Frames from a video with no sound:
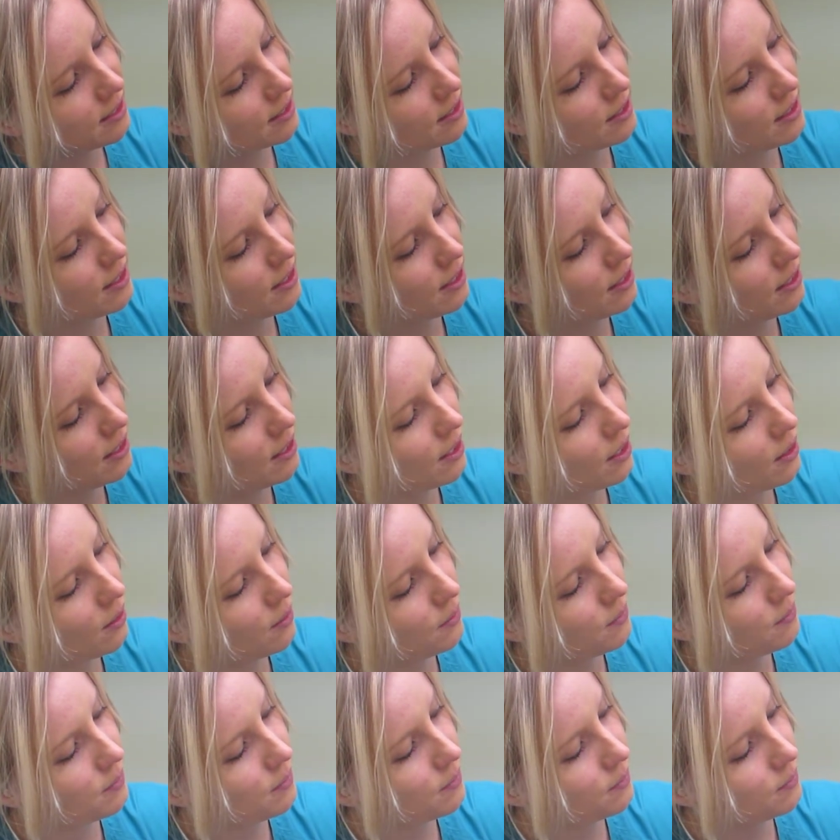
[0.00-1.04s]
There you go.
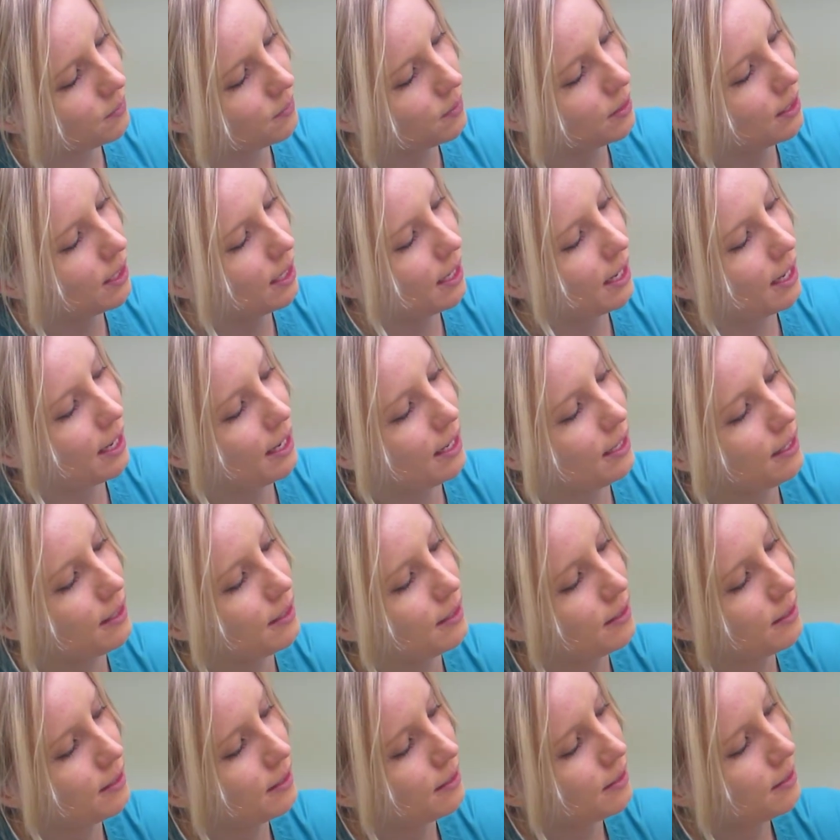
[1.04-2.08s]
Okay.
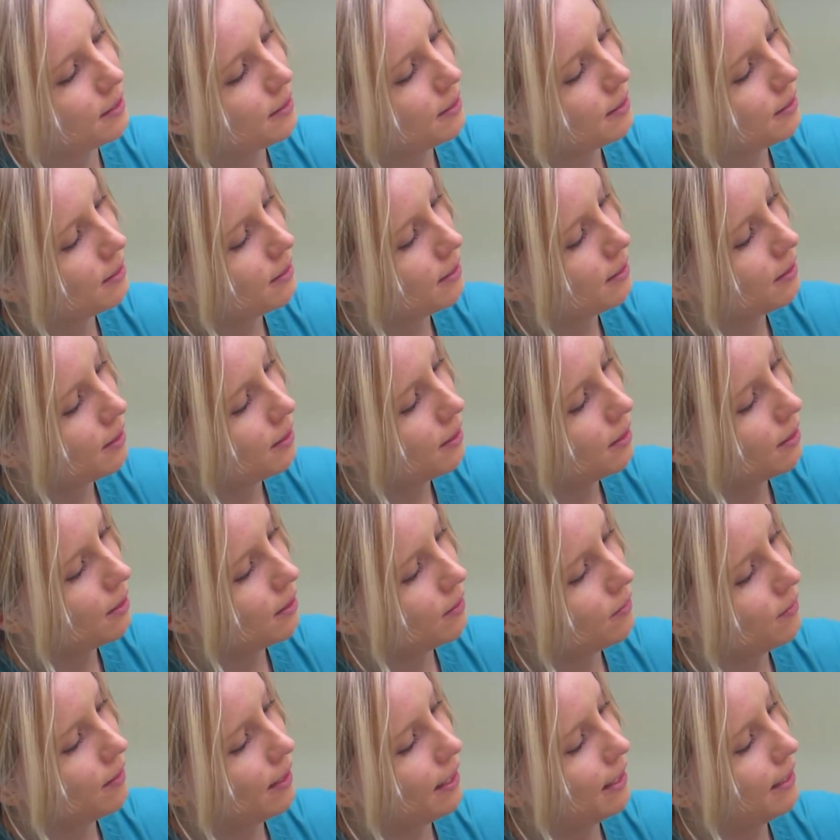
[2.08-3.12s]
All
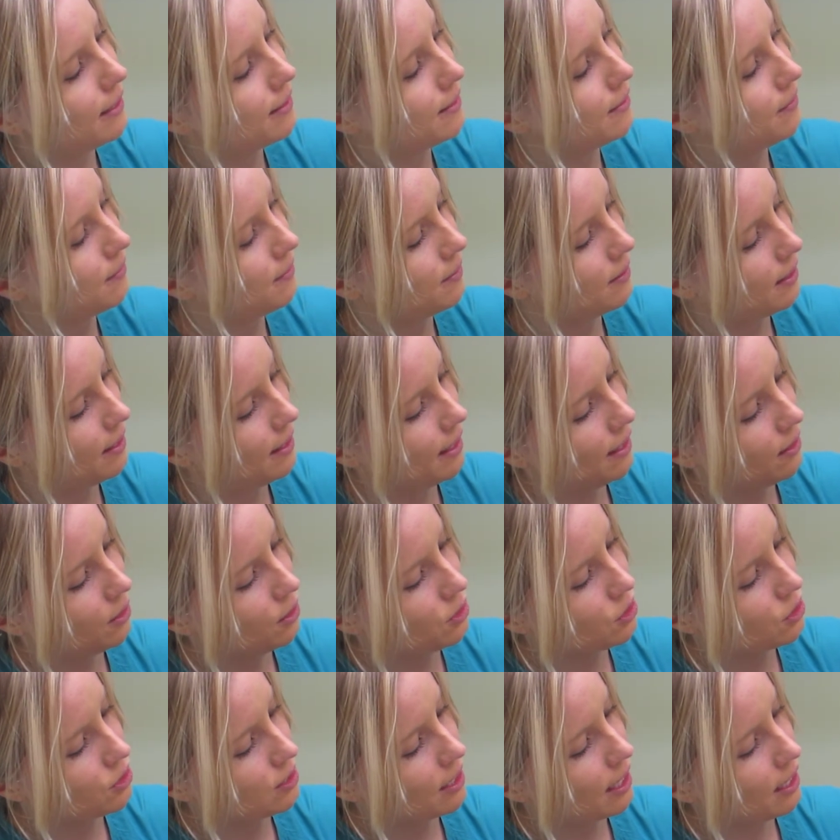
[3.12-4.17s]
right. And then you
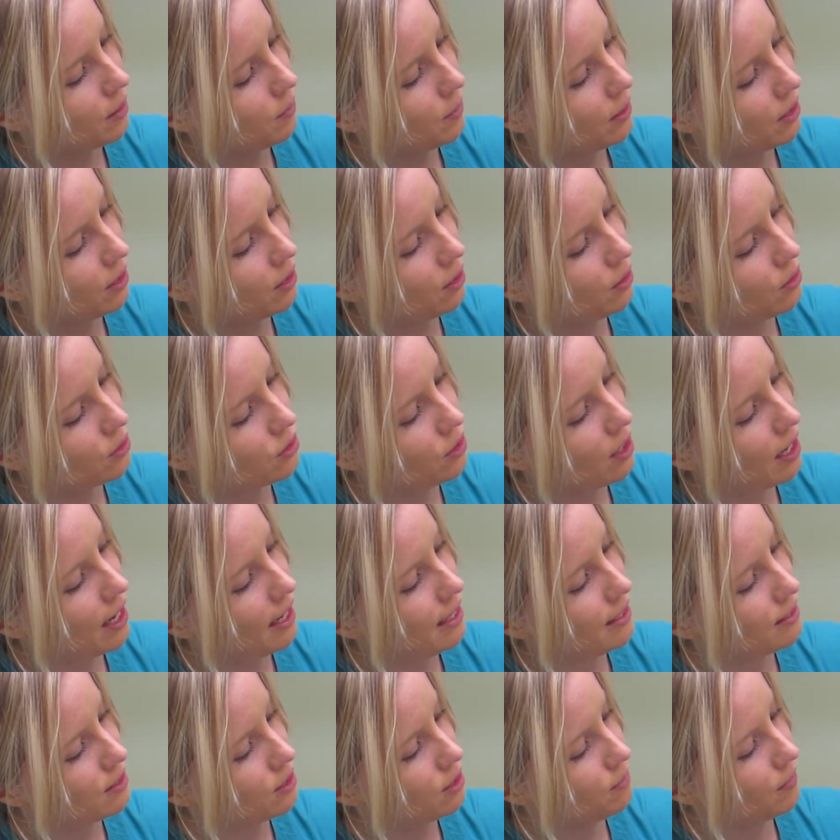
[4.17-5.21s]
just kind of want to close her
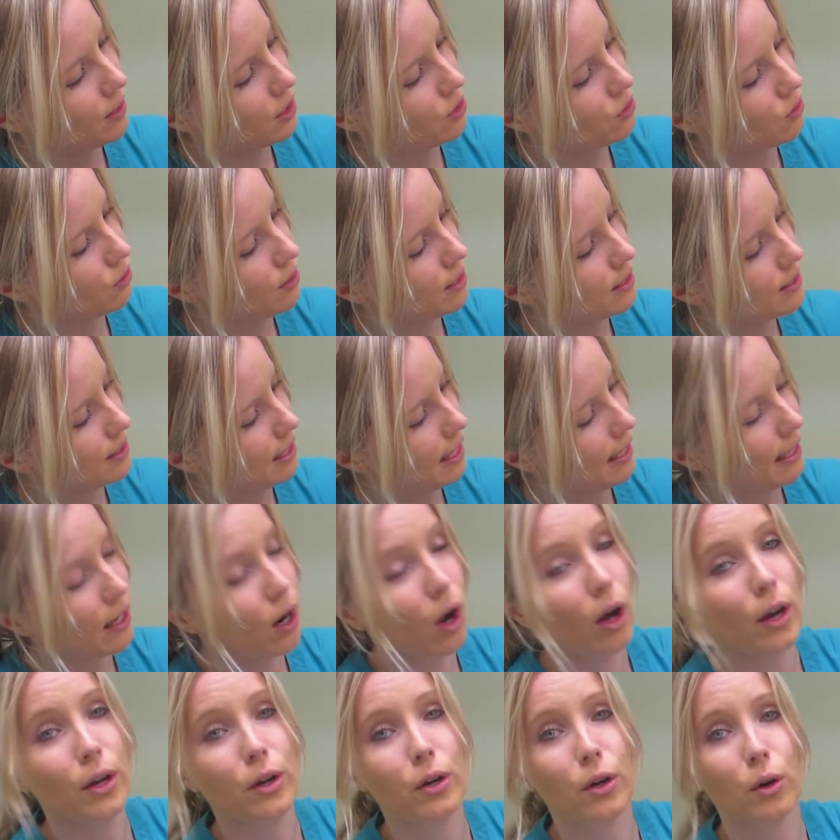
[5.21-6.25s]
eyes to make sure it's getting
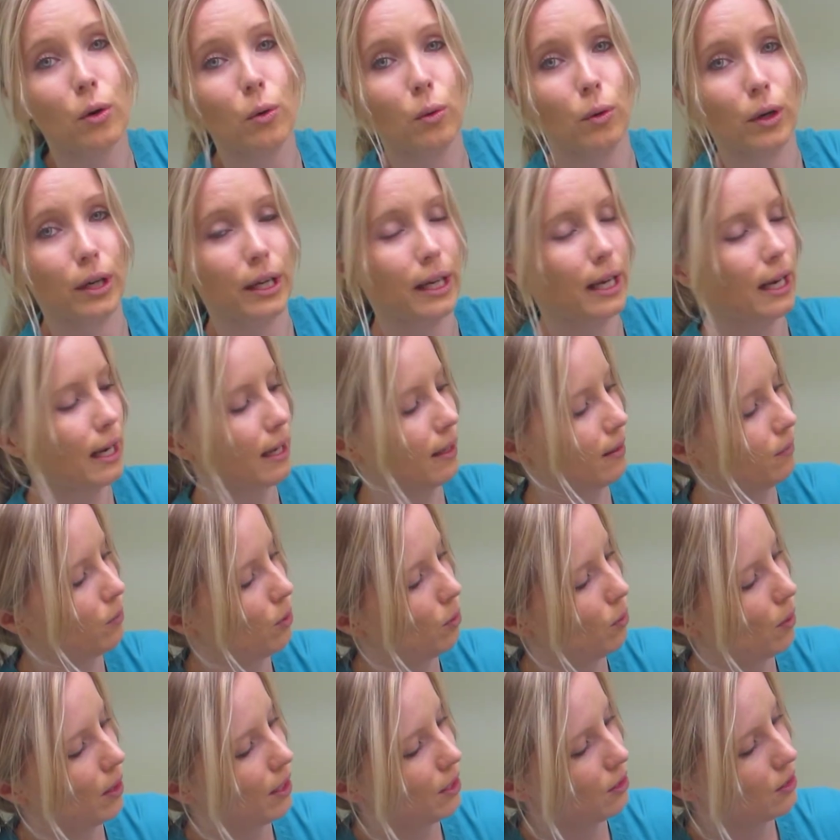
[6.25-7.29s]
on her cornea. We
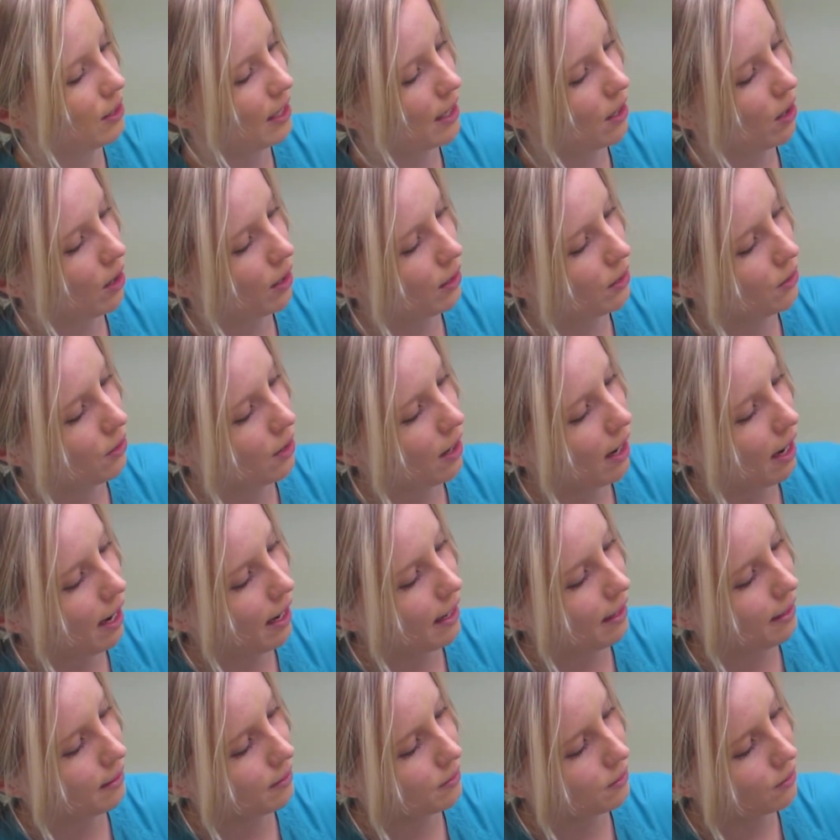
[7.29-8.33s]
want it to get on her
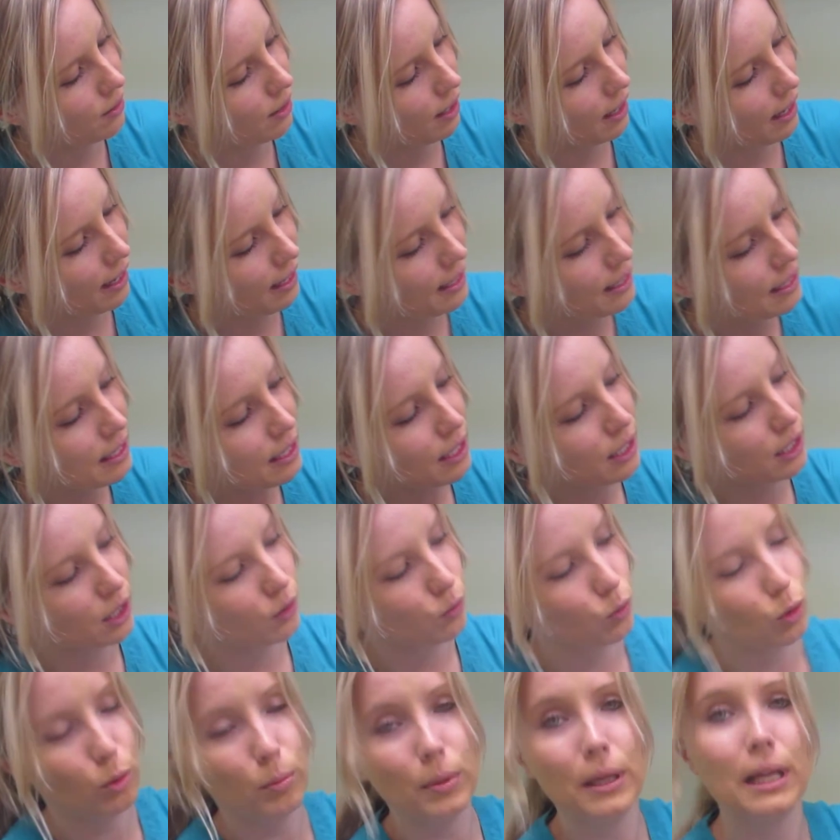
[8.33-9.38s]
eye. Okay. There
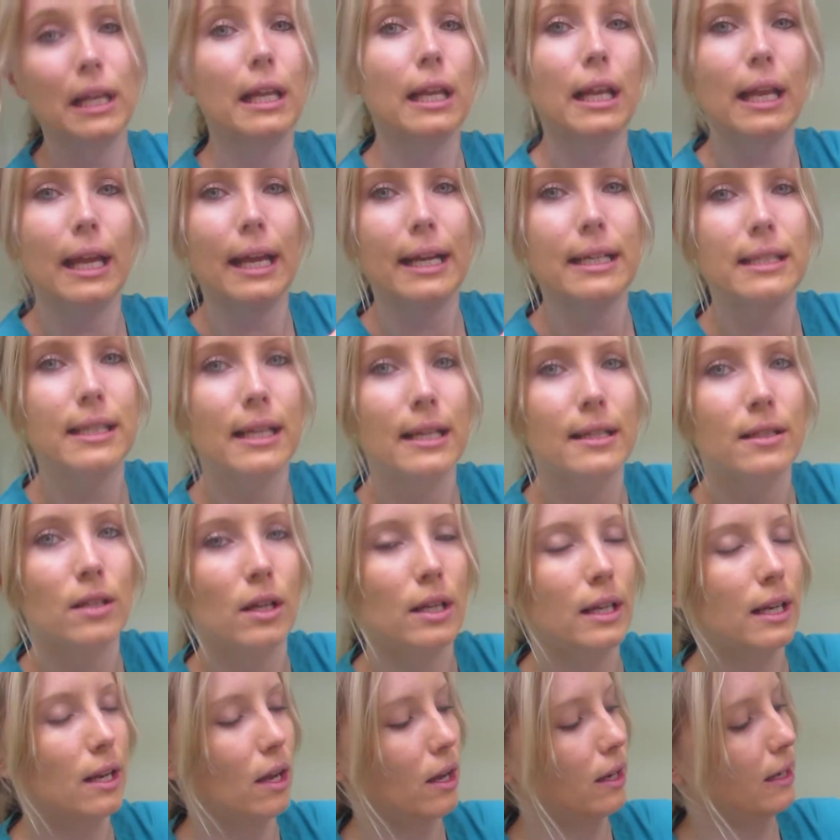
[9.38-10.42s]
will be a little excess on
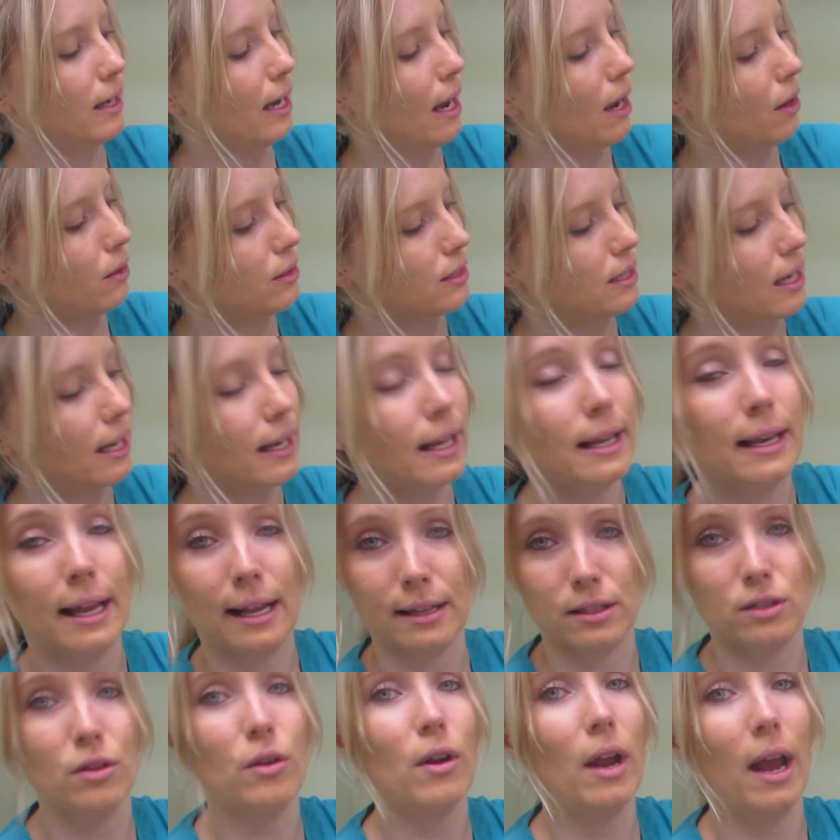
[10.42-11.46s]
the outside, and
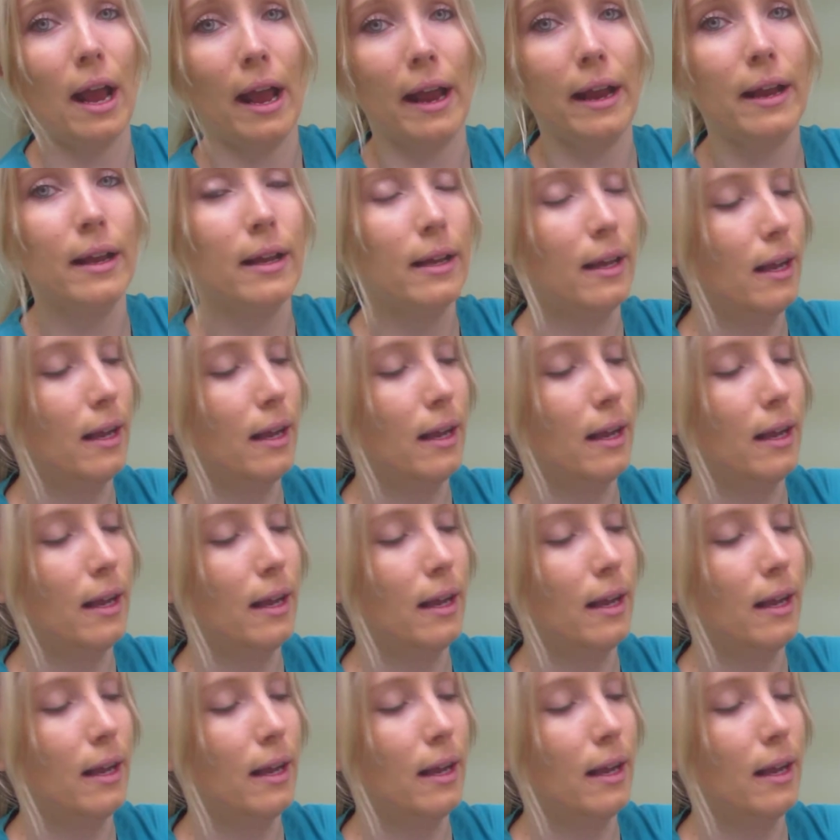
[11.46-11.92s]
that's okay.